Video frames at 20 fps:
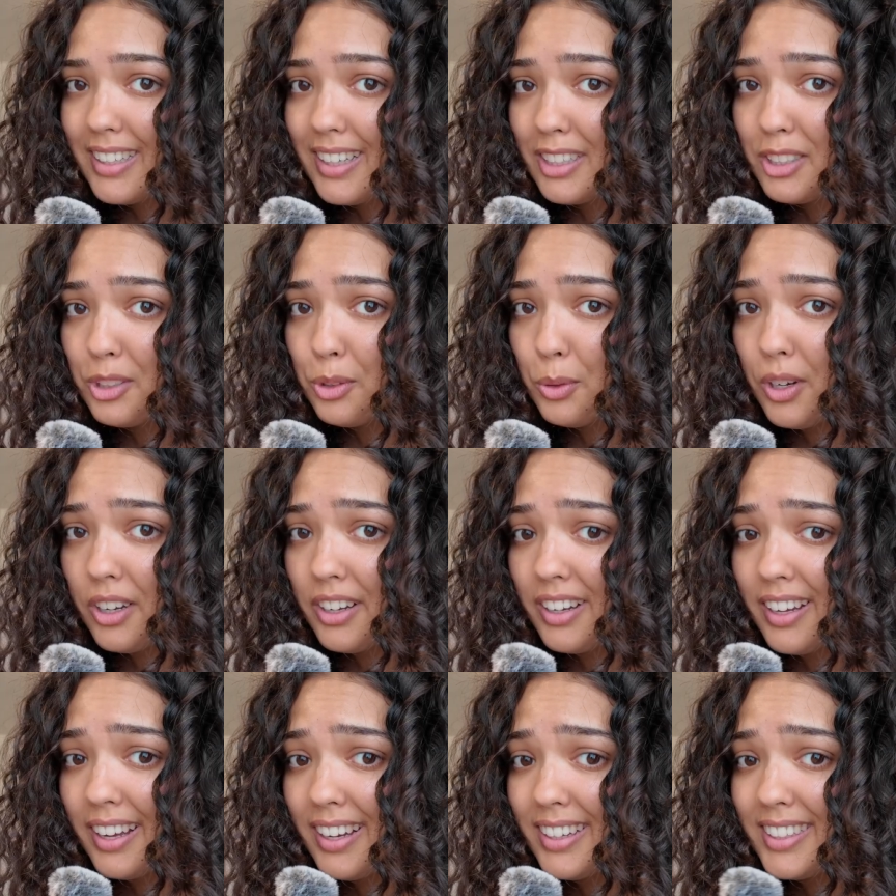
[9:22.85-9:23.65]
Guess
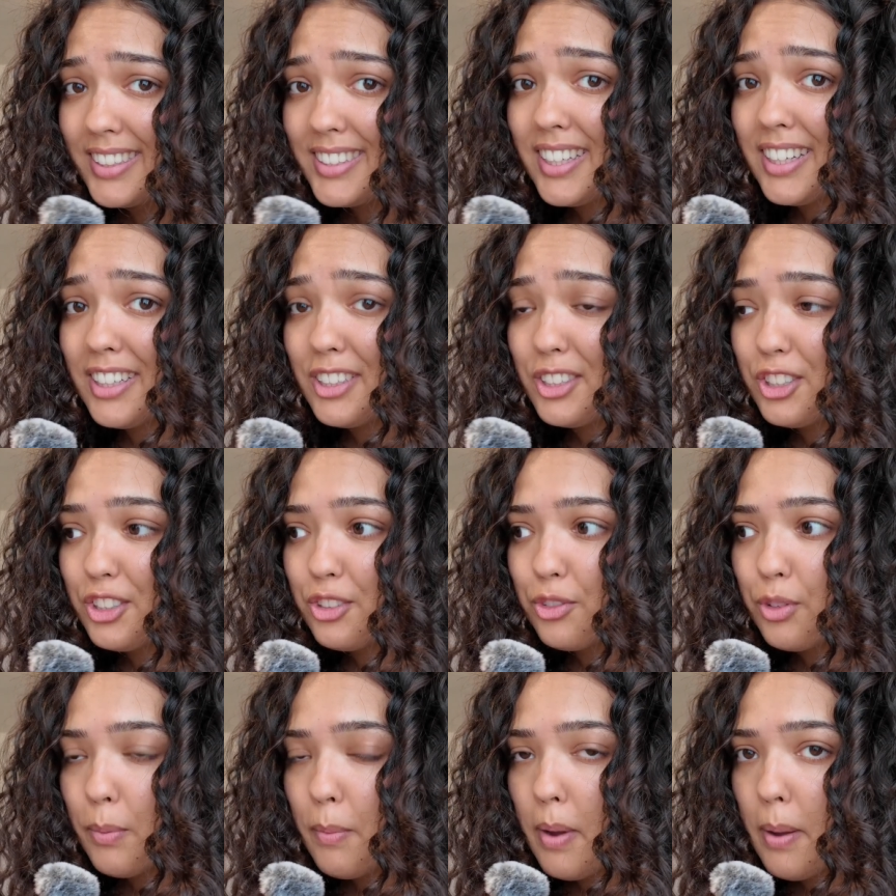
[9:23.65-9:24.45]
what, guys? I
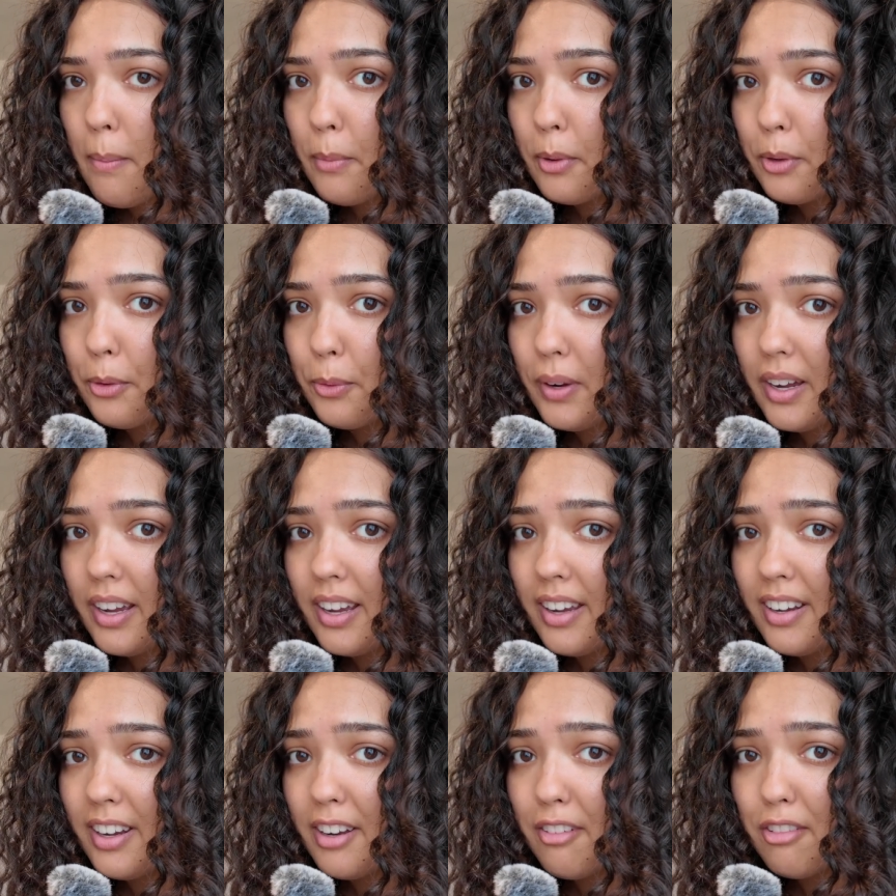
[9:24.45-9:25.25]
just remembered
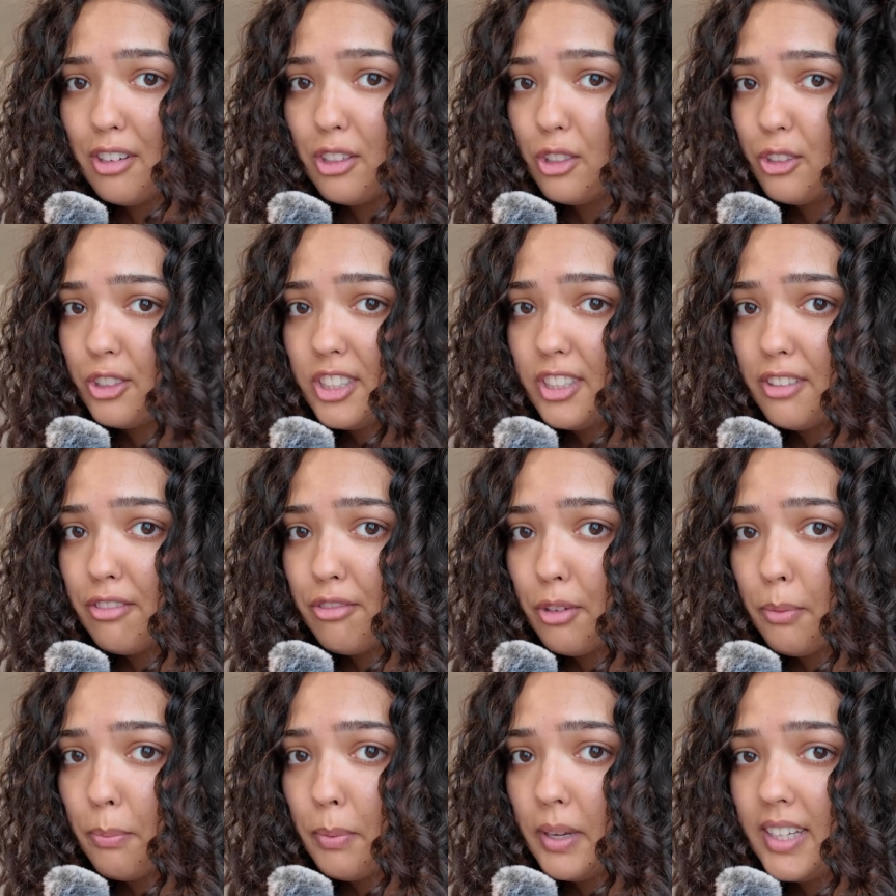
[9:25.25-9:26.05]
why I never used it
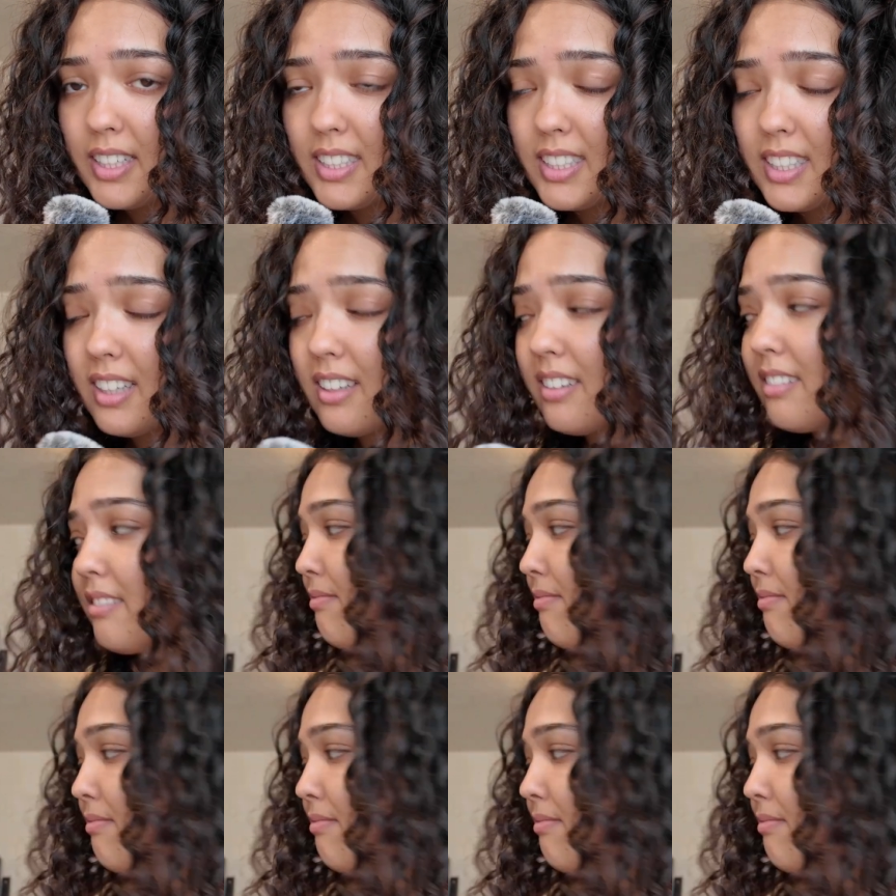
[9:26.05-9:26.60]
for painting.